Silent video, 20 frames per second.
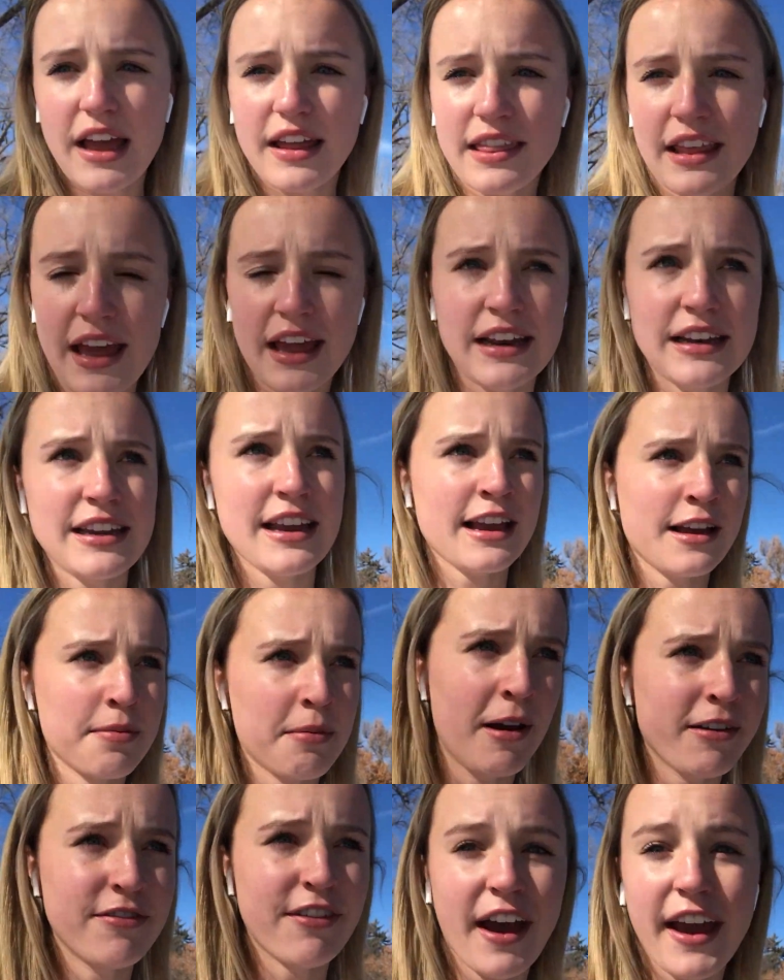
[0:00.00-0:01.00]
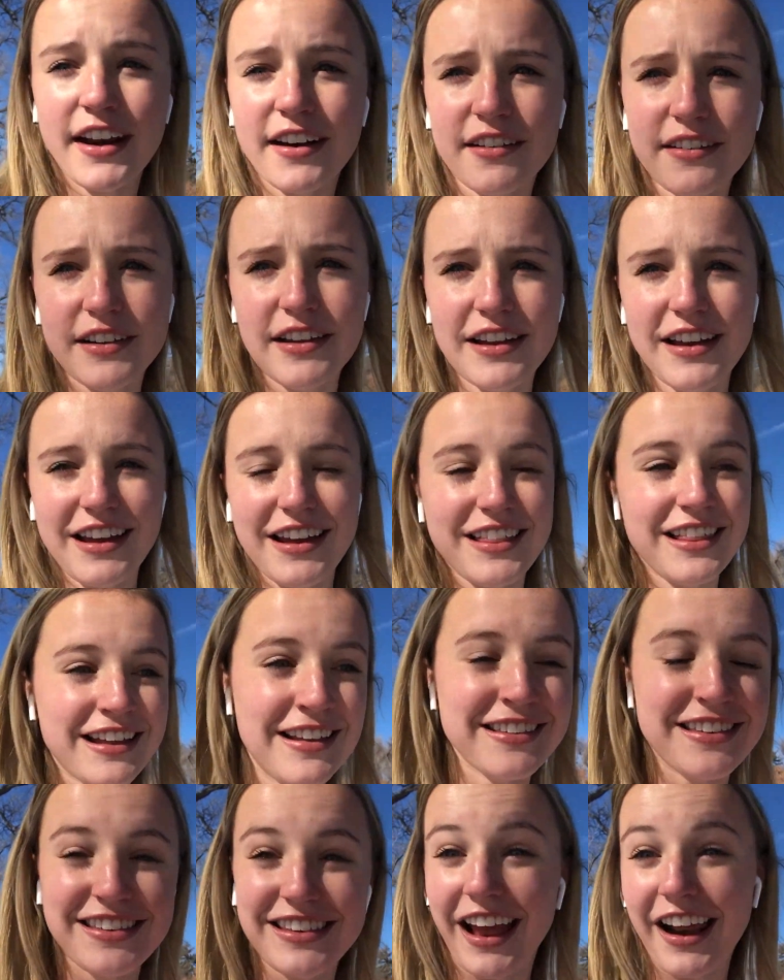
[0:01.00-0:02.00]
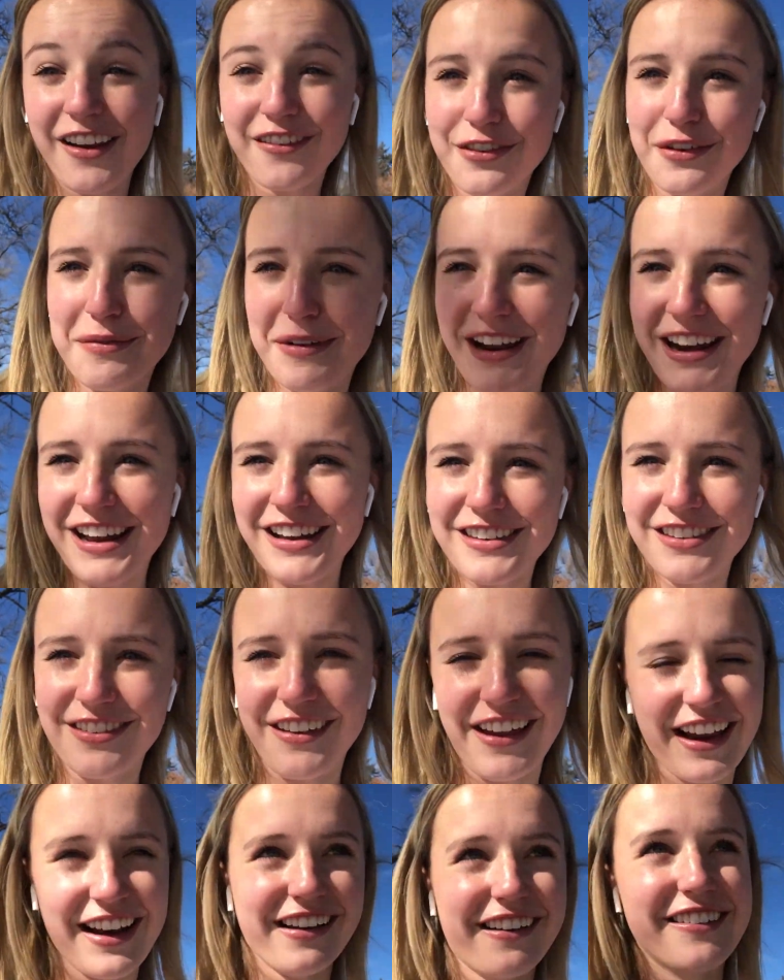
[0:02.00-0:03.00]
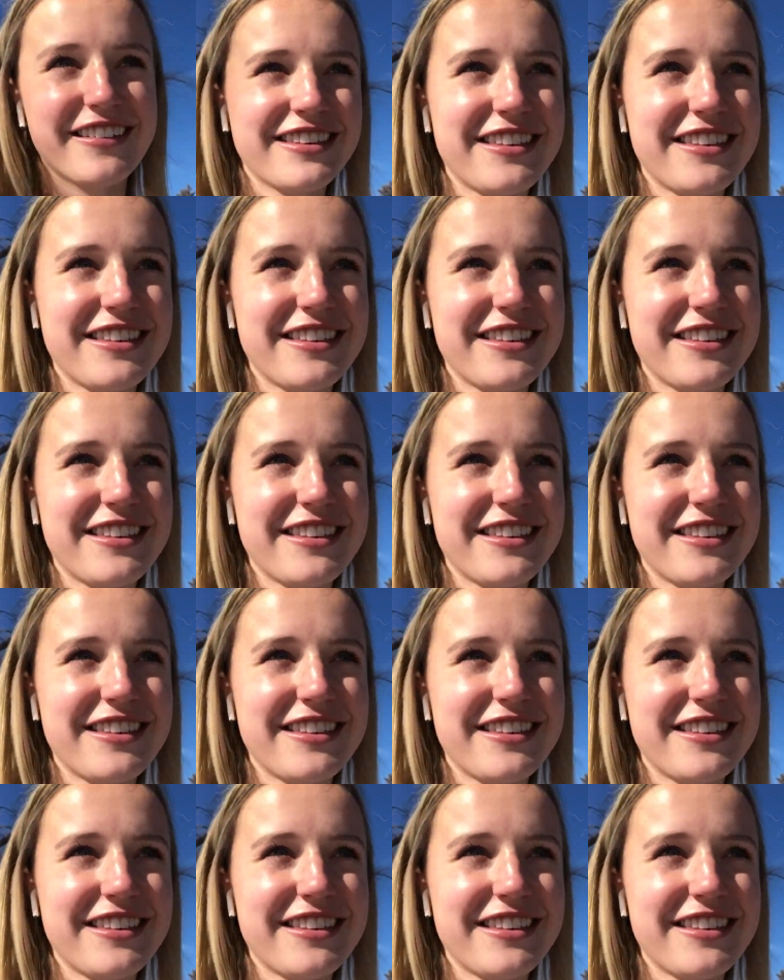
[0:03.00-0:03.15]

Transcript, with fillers: and then take my final and then study for my next final,